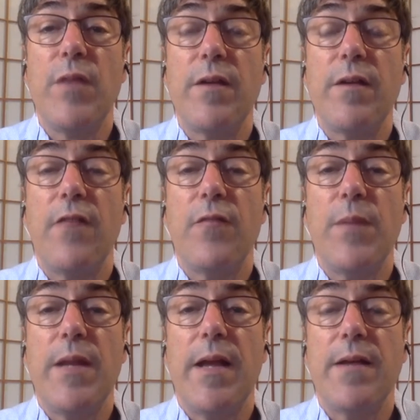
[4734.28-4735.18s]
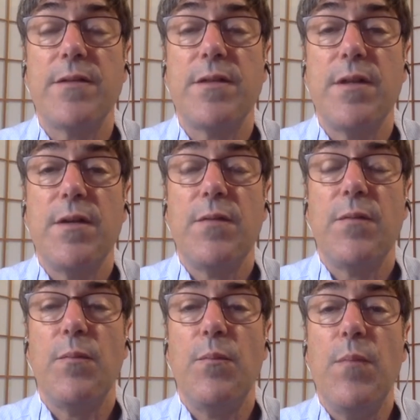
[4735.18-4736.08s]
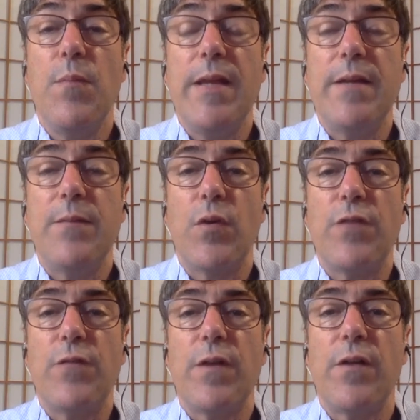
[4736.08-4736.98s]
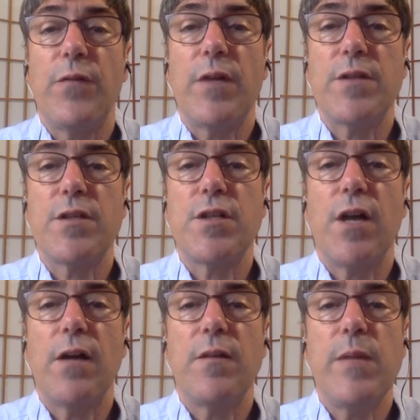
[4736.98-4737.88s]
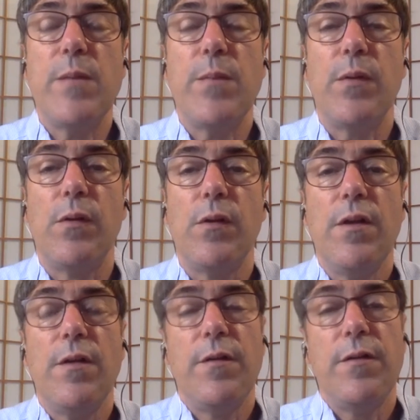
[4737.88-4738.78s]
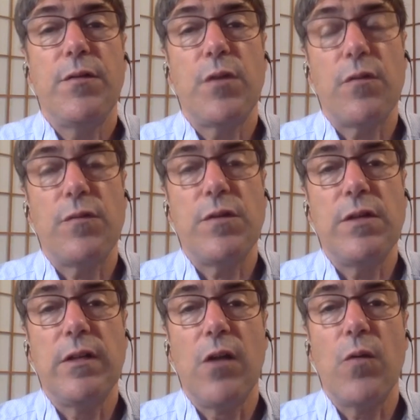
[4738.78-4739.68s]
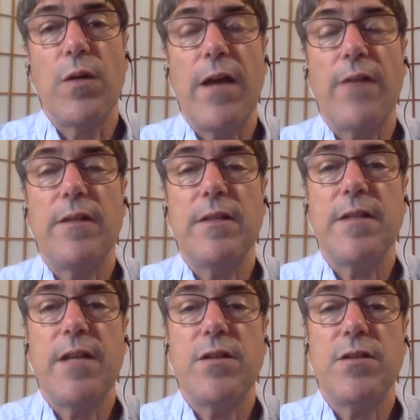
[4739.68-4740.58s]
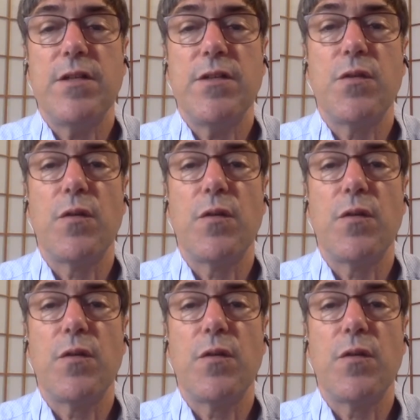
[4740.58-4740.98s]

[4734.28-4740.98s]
government has made it more difficult for us to talk to people sort of lower down in these agencies who are